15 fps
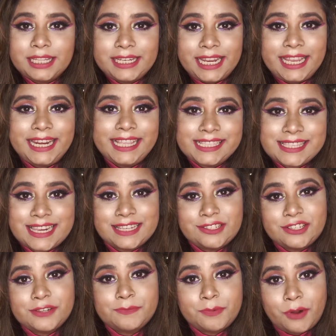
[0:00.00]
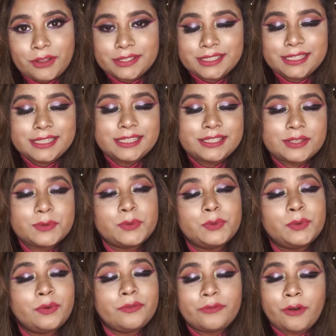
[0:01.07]
the nail extension process
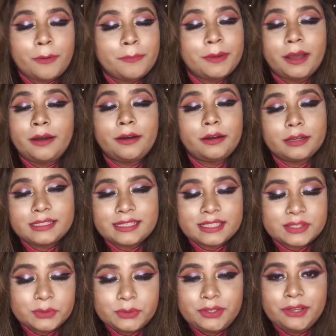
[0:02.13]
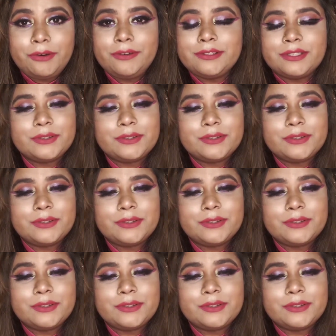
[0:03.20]
from a studio.